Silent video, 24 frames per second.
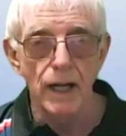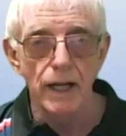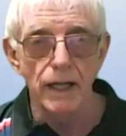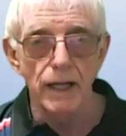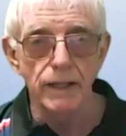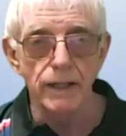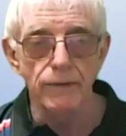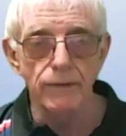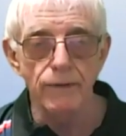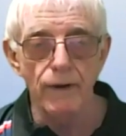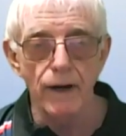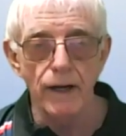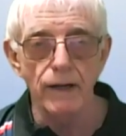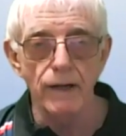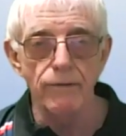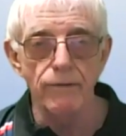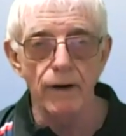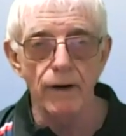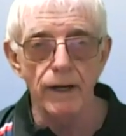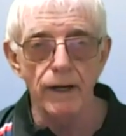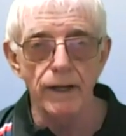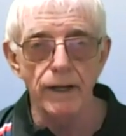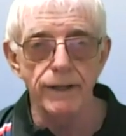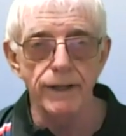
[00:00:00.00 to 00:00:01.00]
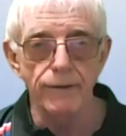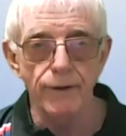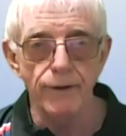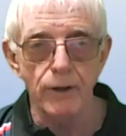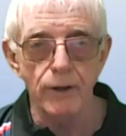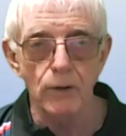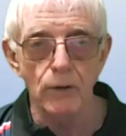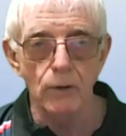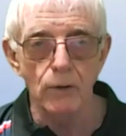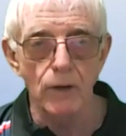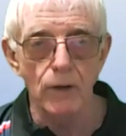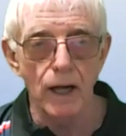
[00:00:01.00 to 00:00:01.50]
is very, very
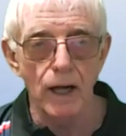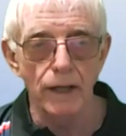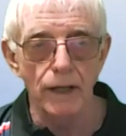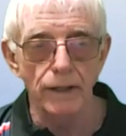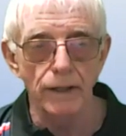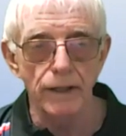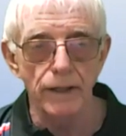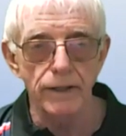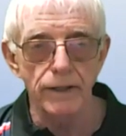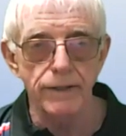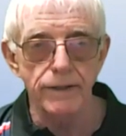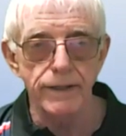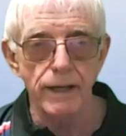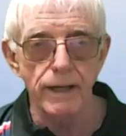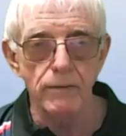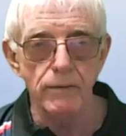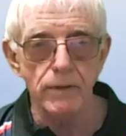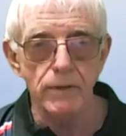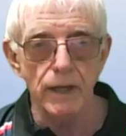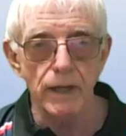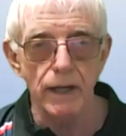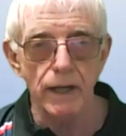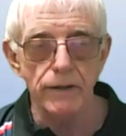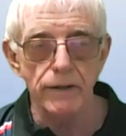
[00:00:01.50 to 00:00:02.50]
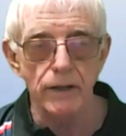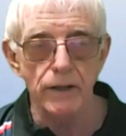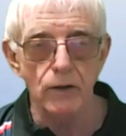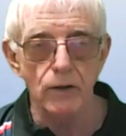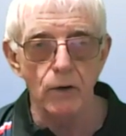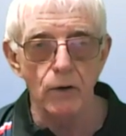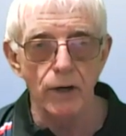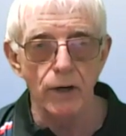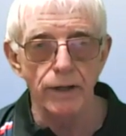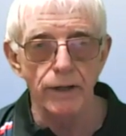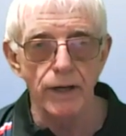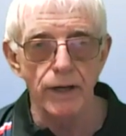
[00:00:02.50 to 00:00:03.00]
difficult, and it seems like they're
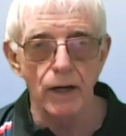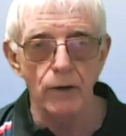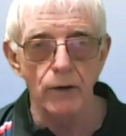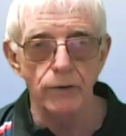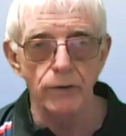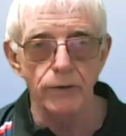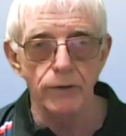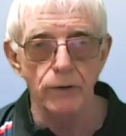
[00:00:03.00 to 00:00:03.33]
going down